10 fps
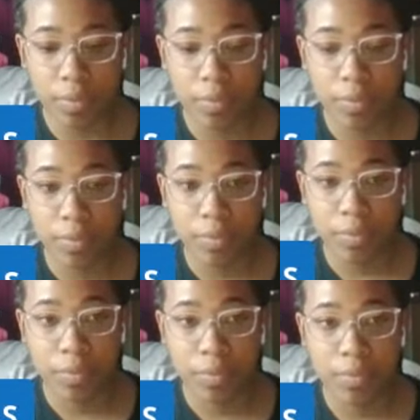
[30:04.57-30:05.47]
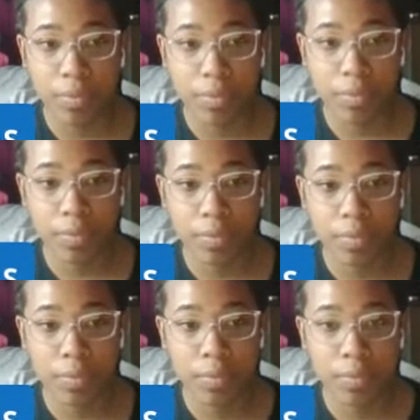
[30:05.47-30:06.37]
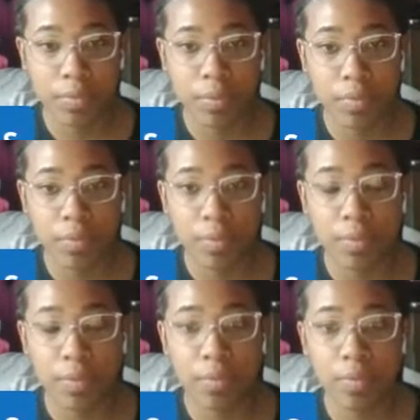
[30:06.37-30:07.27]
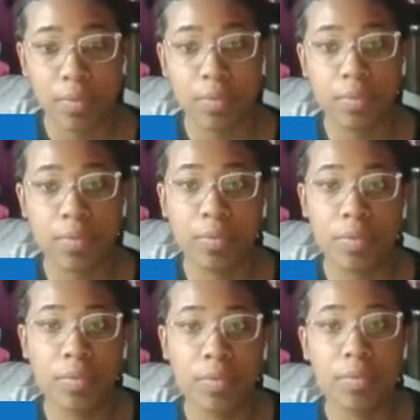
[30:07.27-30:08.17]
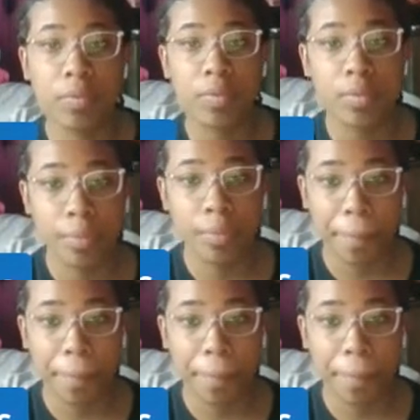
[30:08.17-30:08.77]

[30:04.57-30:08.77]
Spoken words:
The person shown says nothing.